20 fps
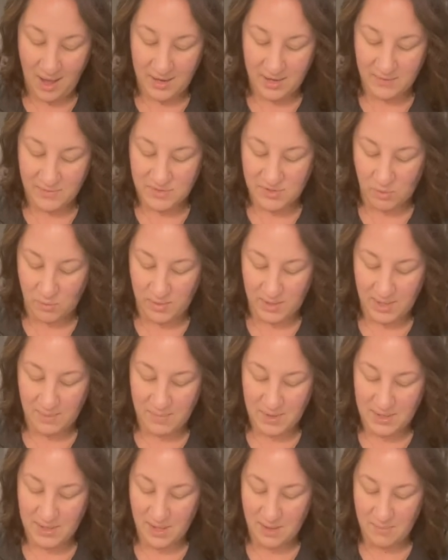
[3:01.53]
of sodium
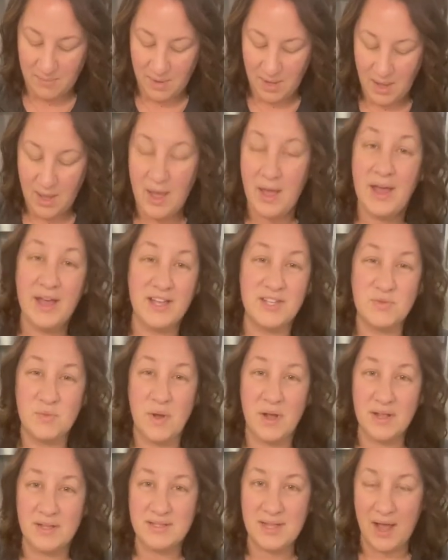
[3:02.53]
in them, as well as